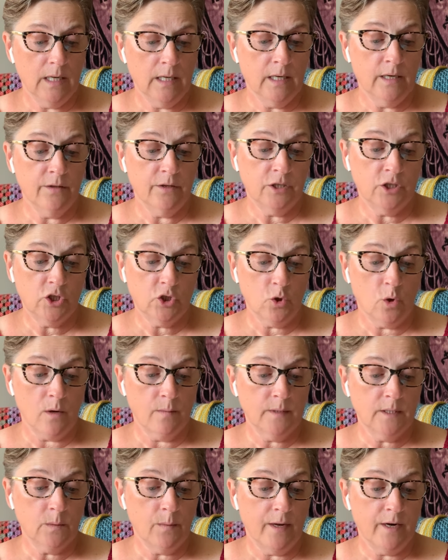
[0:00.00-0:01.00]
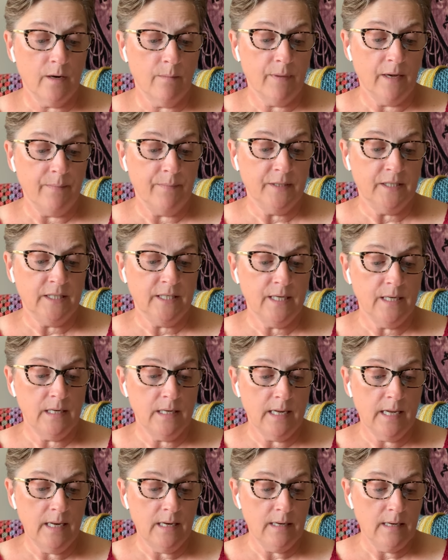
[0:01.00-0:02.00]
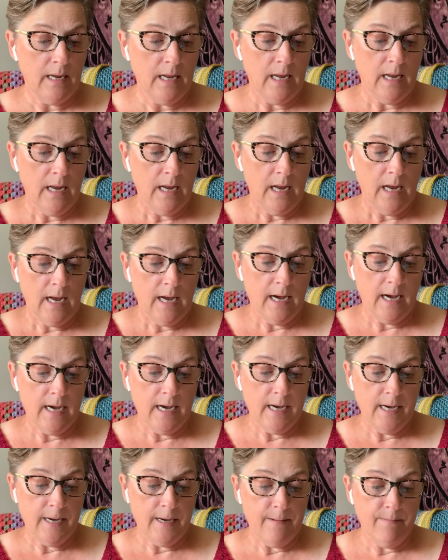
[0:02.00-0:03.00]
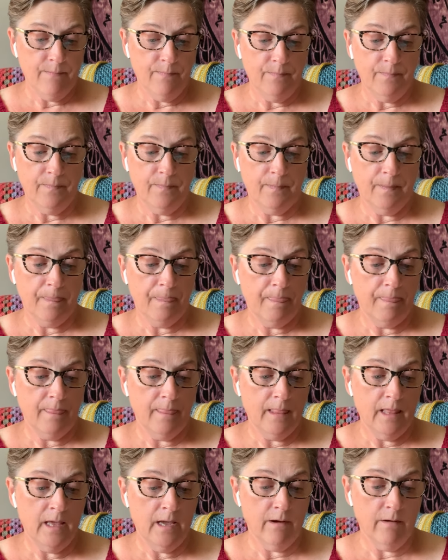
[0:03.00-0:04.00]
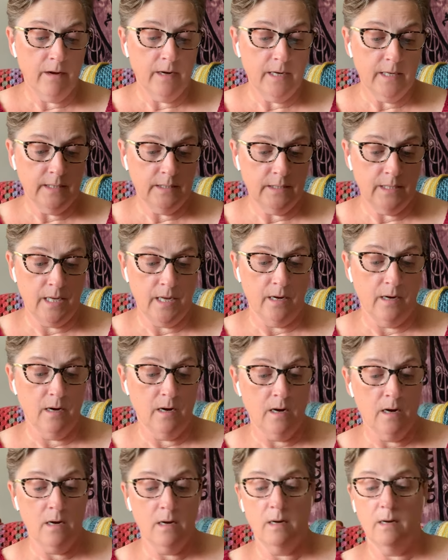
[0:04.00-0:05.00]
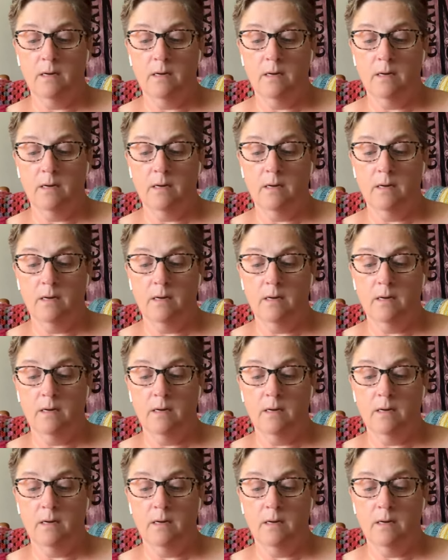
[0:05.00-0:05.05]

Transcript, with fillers: uh, Storm Sweater by PetiteKnit. Um, here it is here.